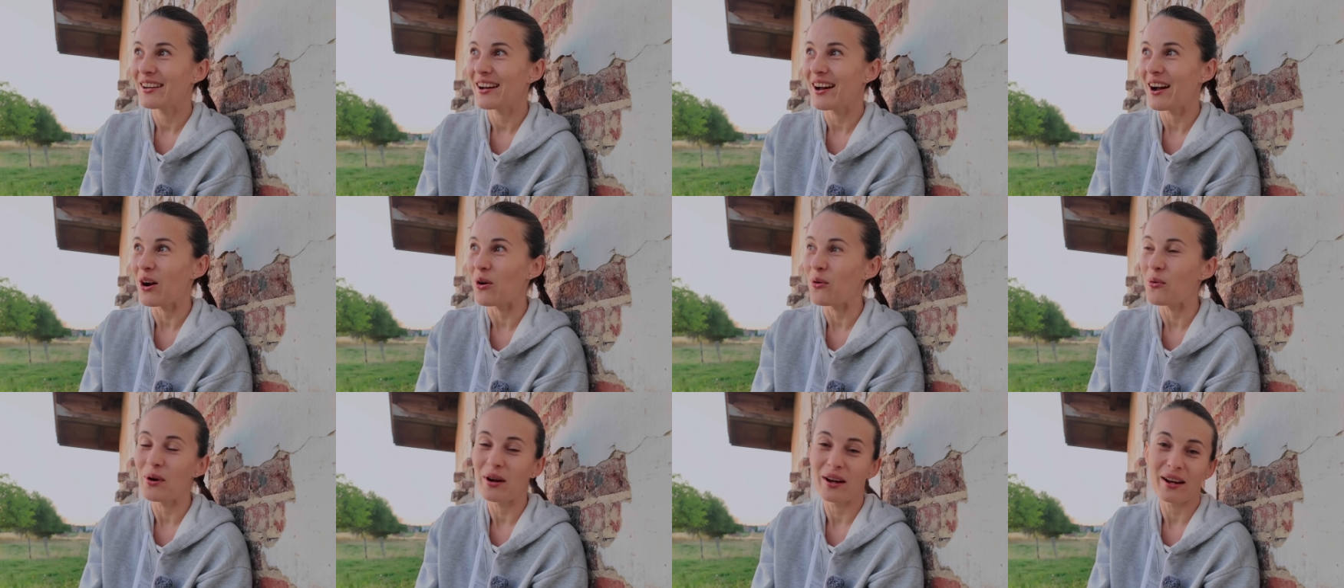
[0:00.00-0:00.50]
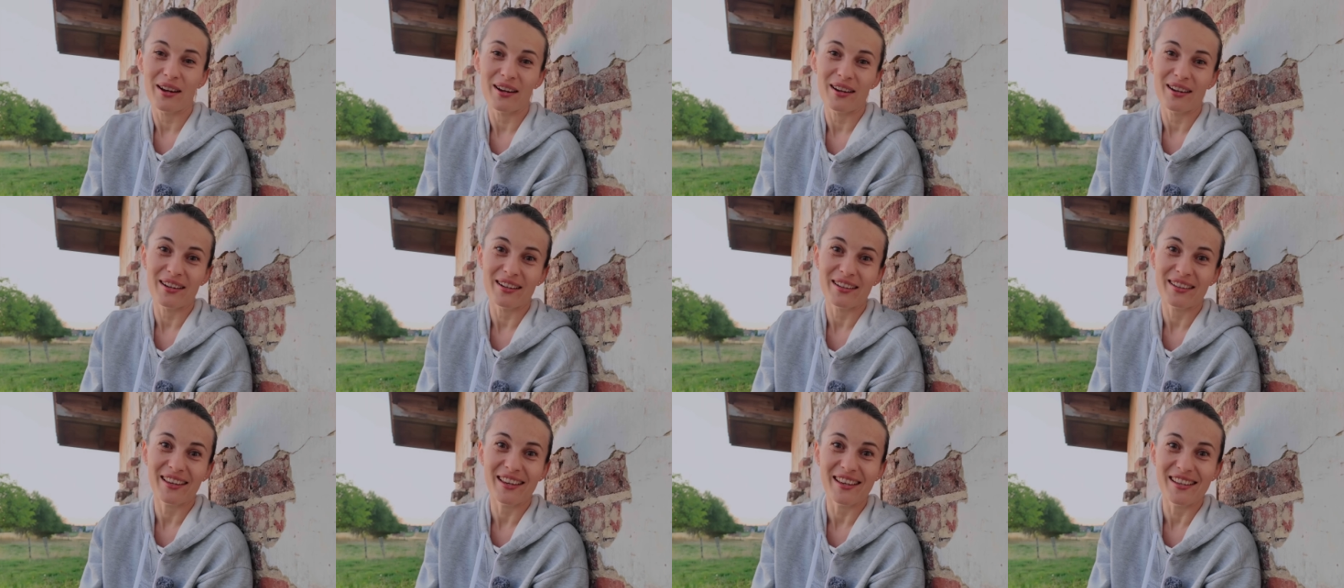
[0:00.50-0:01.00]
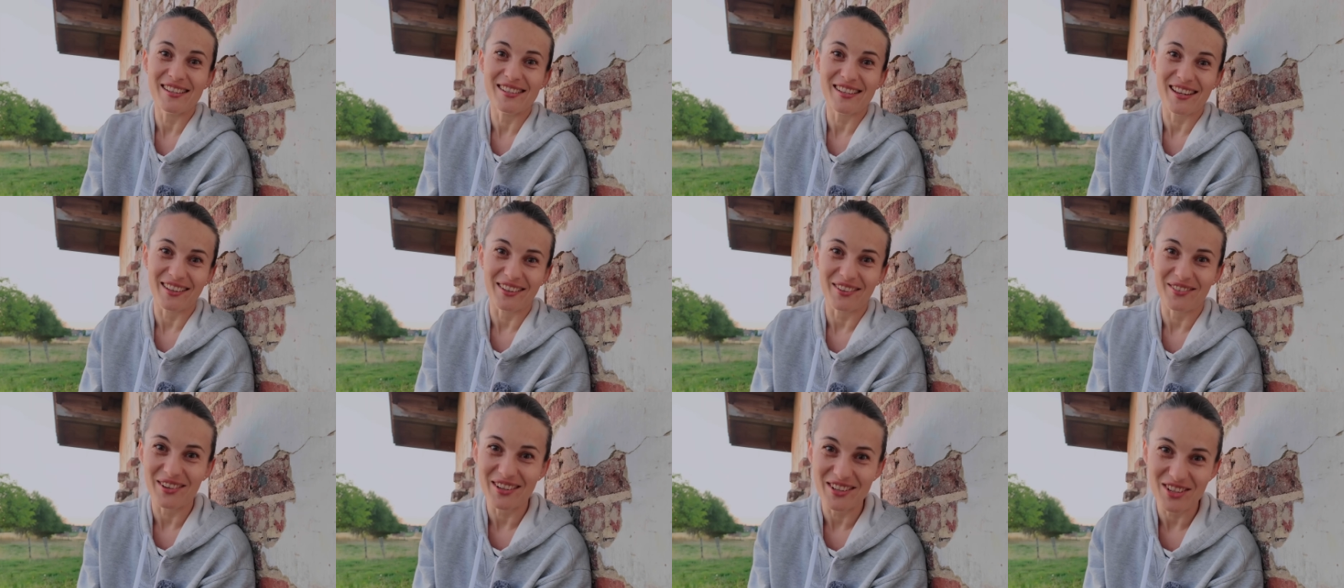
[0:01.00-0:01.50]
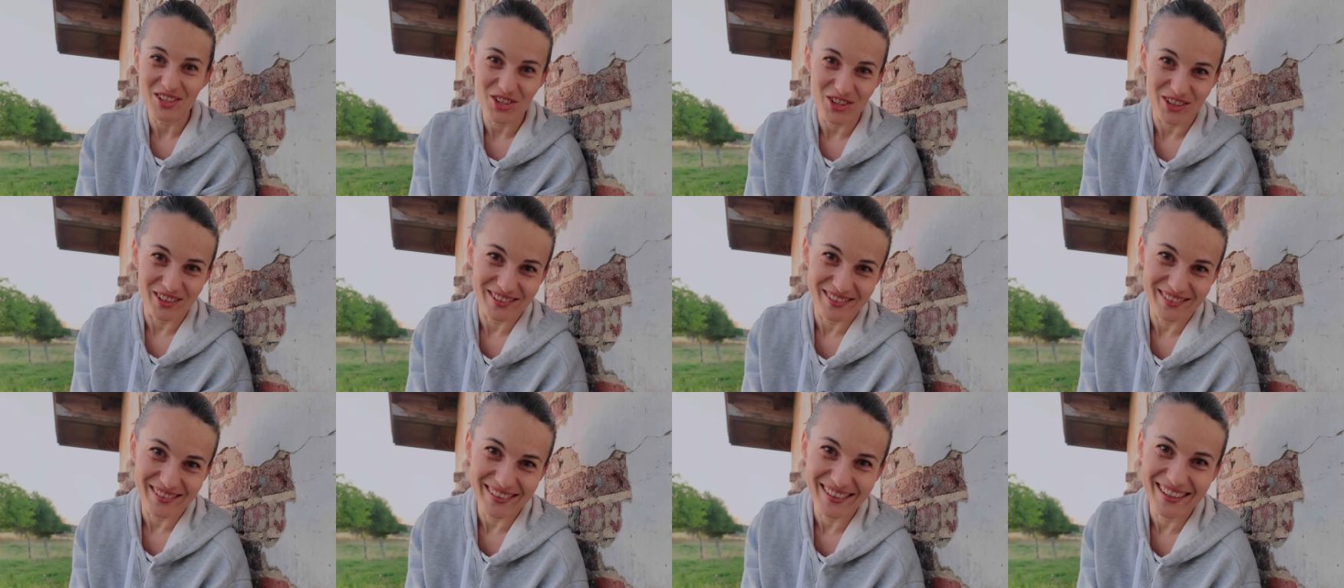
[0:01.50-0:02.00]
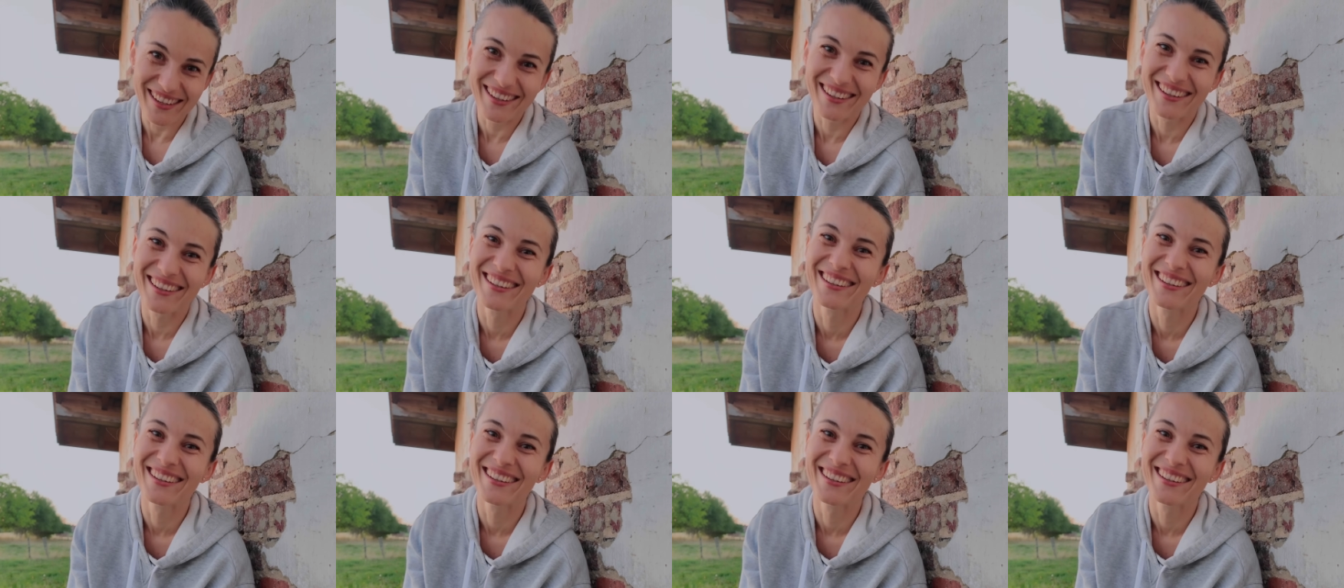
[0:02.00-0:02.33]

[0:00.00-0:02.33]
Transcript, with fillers: our kids and grandchildren.